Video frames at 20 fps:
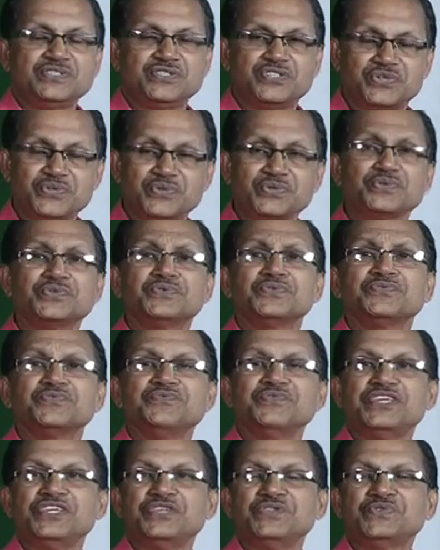to
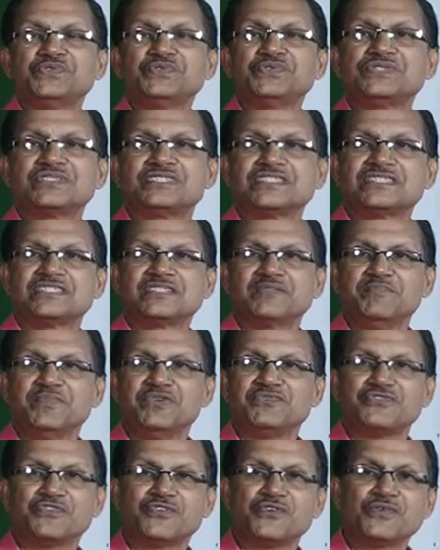we use
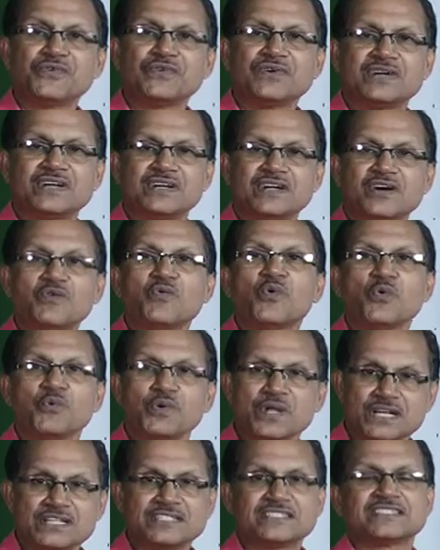before
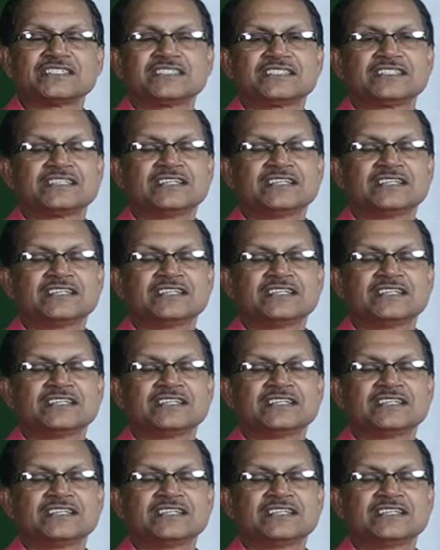vowels